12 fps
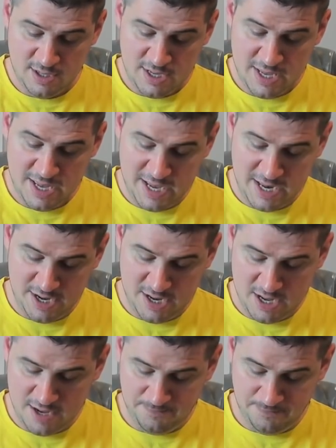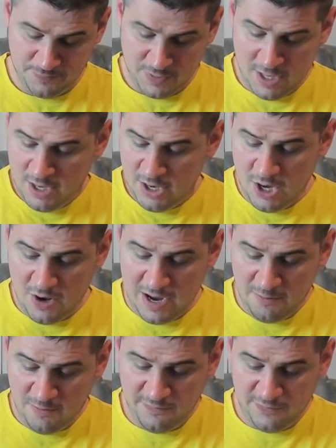And, I
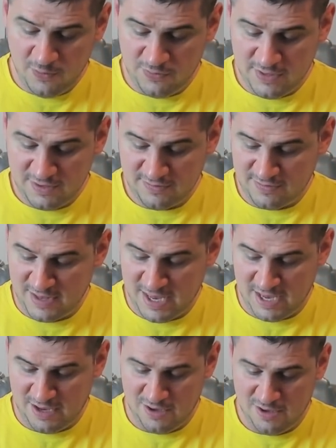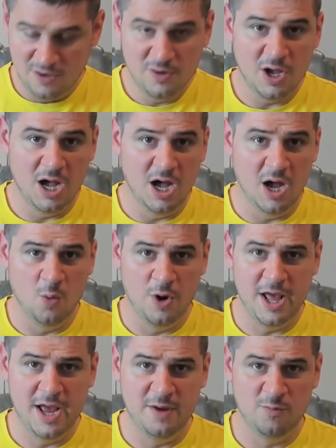reviewed this thing when
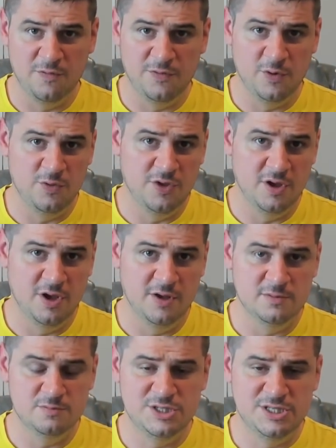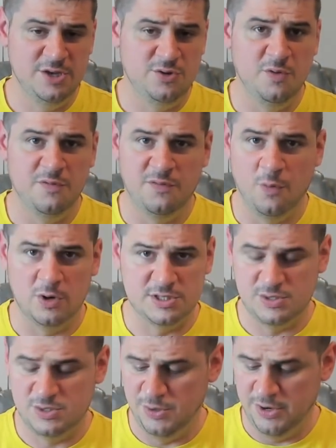I reviewed the Z2
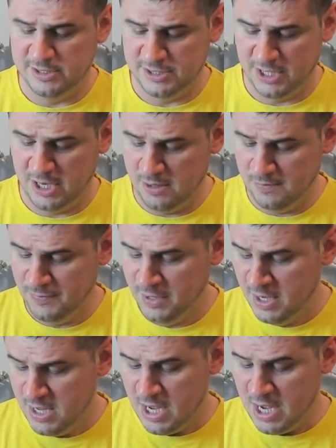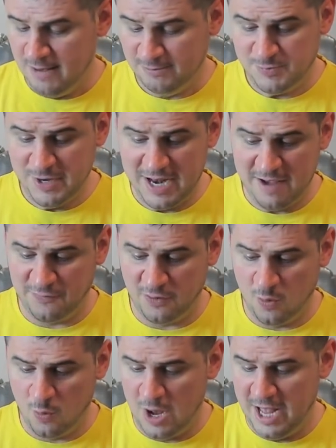Force 2 years ago. It's been out for
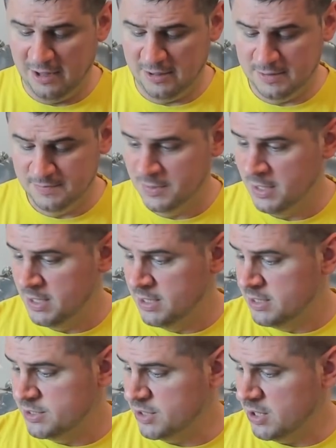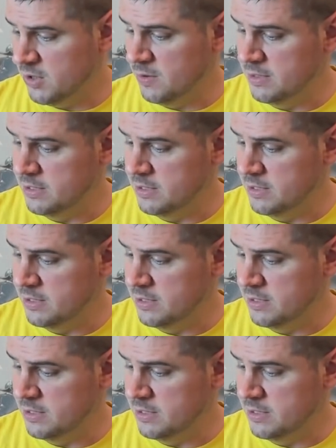a while, so